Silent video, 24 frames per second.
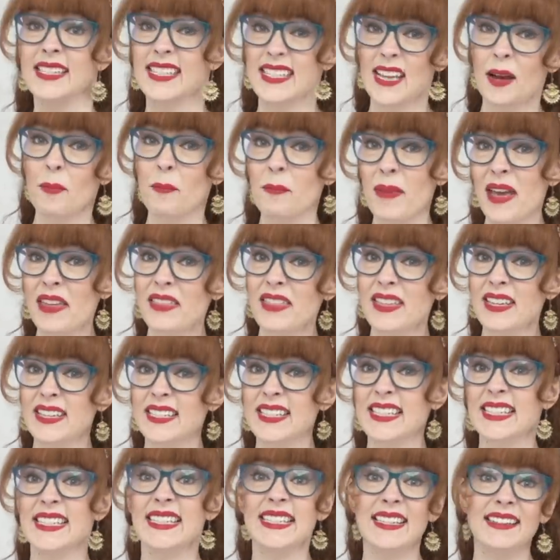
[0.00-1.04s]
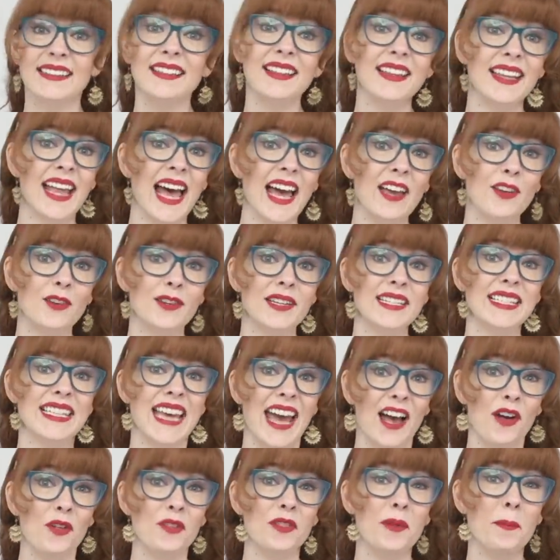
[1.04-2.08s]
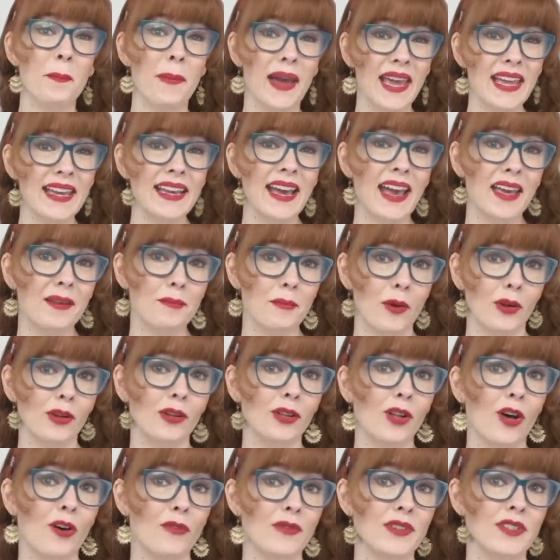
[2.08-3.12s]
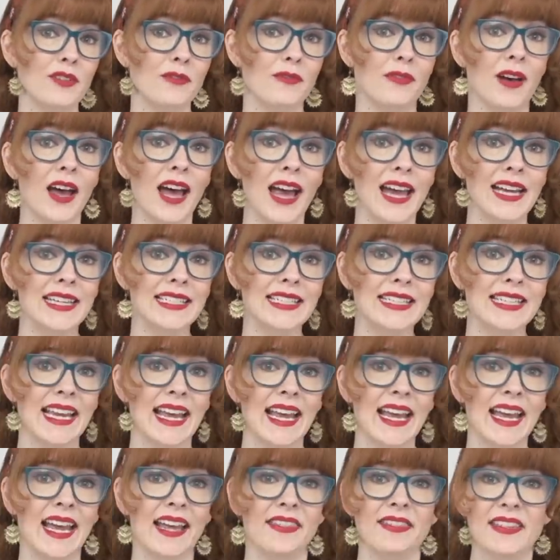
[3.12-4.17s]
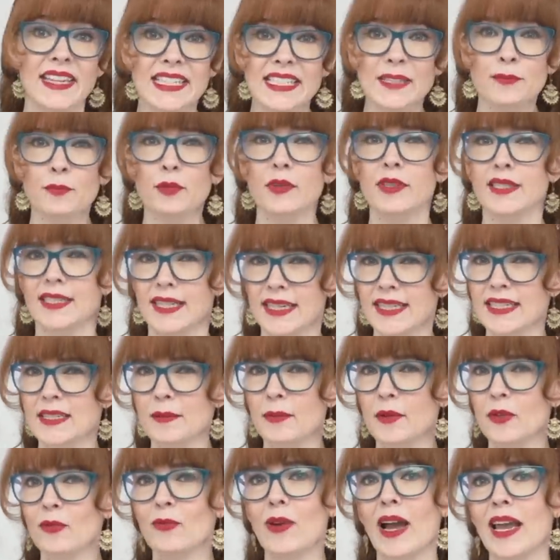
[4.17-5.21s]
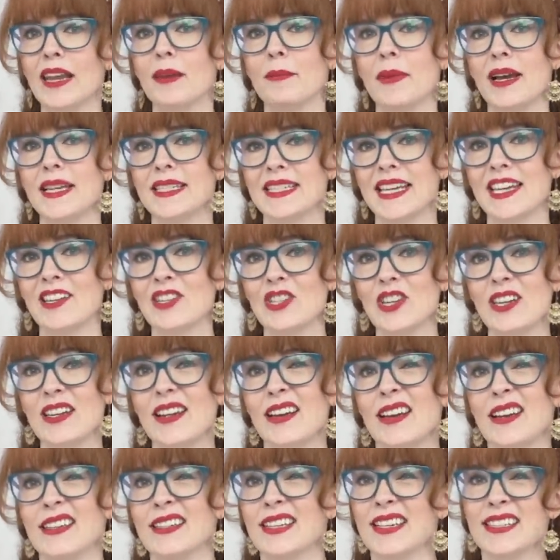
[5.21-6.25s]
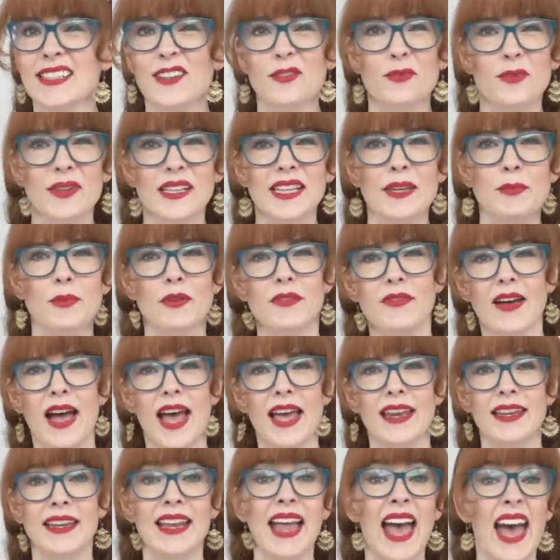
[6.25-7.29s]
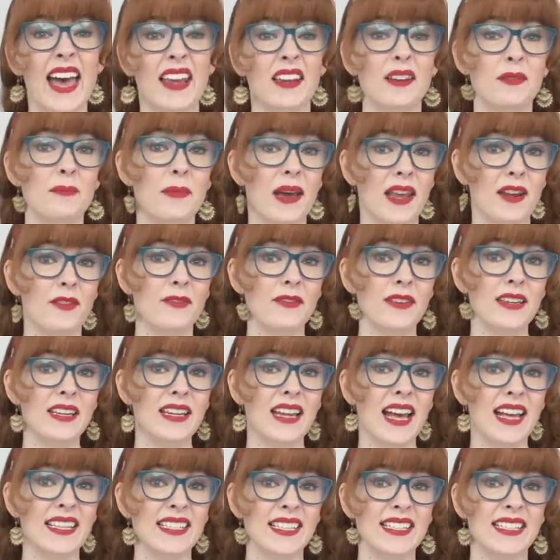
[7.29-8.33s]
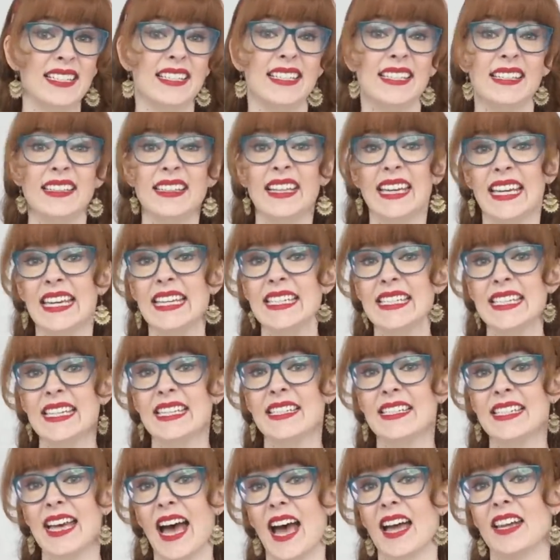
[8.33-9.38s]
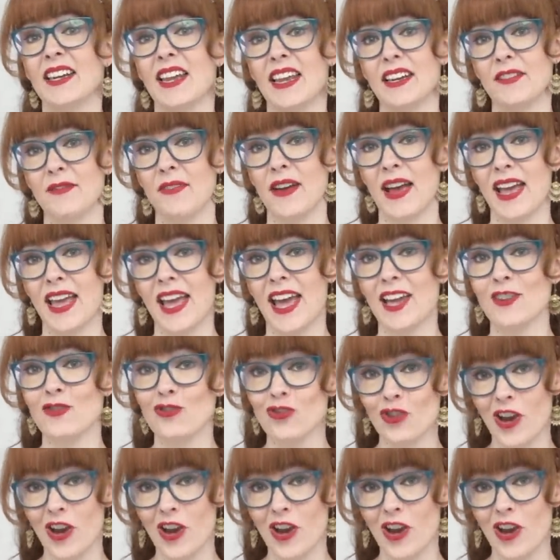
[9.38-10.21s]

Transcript: Some methods still allow you to tell the make and model of a device, and this predictable randomization doesn't really provide an added benefit as it's still easy to identify and